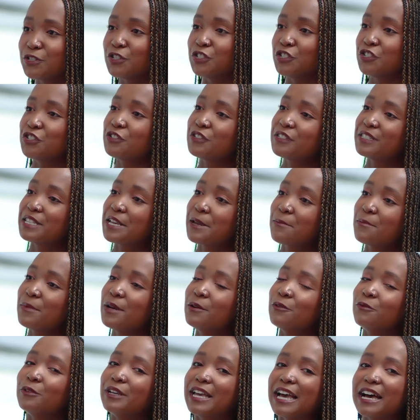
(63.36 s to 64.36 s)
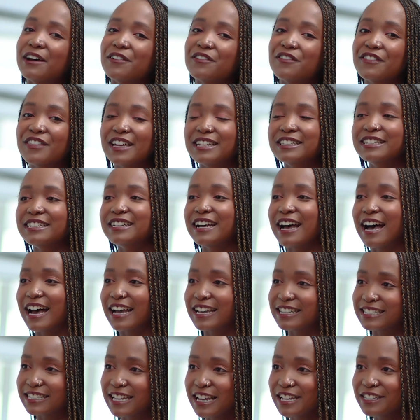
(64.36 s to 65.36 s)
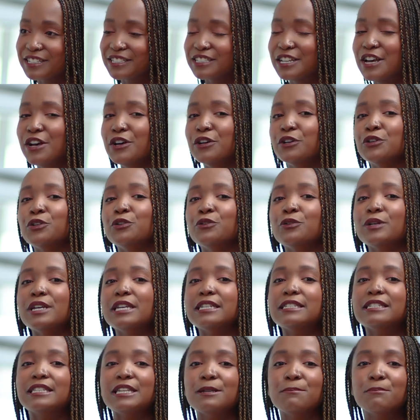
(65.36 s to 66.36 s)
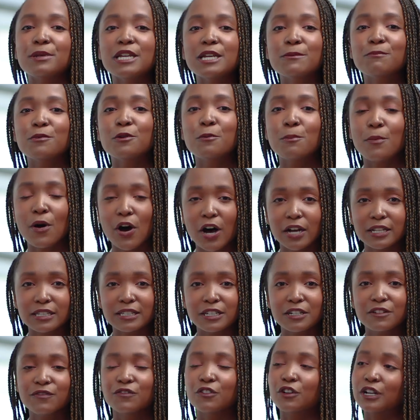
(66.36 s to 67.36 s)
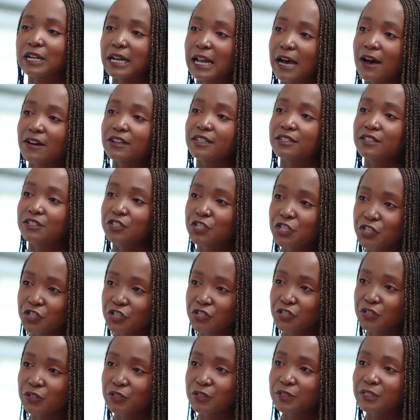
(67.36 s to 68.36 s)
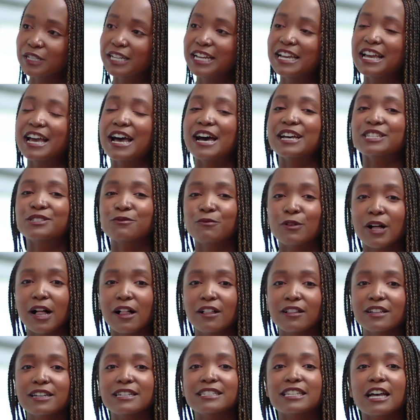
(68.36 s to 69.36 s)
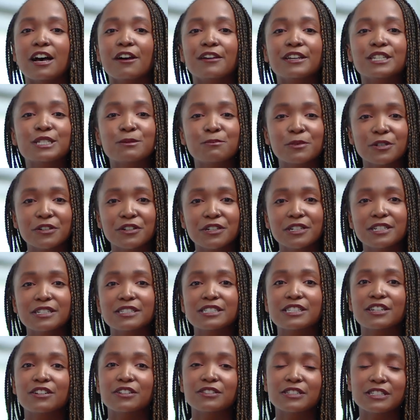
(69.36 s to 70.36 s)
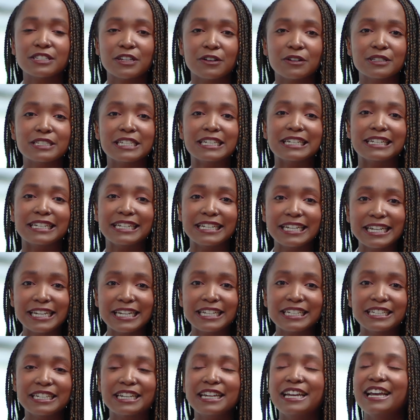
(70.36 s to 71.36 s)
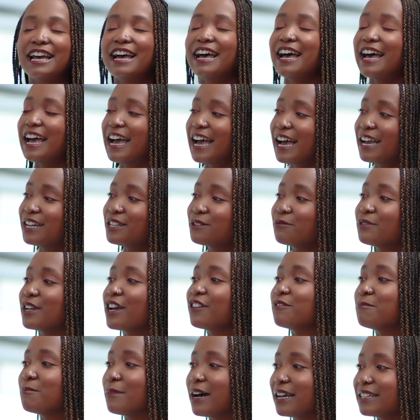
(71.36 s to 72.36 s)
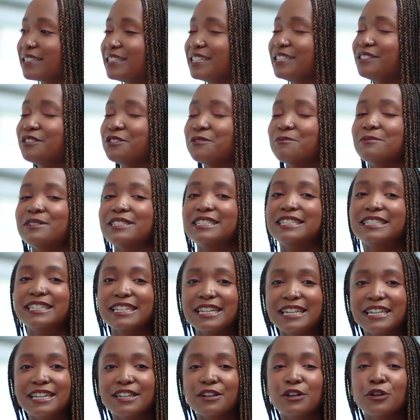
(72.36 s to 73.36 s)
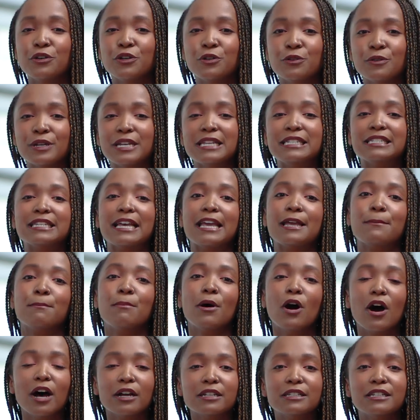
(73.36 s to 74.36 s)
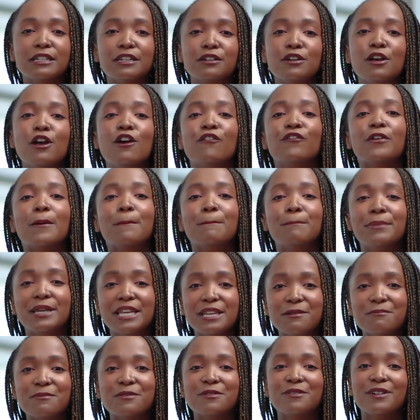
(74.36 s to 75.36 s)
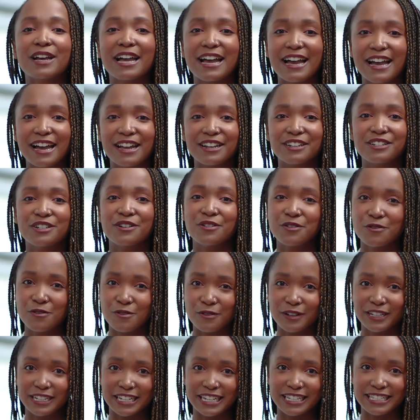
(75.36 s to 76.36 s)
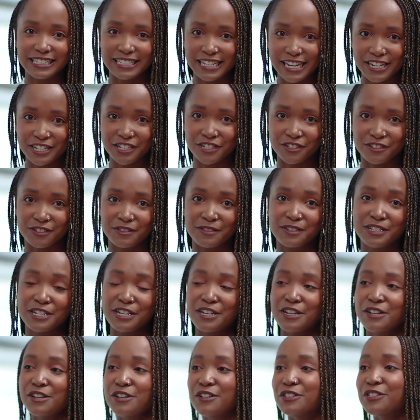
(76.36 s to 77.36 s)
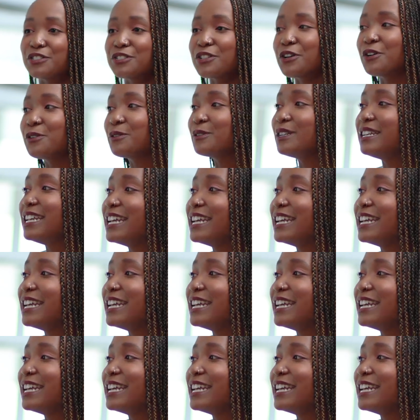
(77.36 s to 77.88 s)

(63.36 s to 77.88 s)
introduce them. We have Thaaniya Isaacs, who is the people partner for cloud and digital, as well as our experience consulting lead. And we have Marthle Plessis, who is a partner from people and organization. So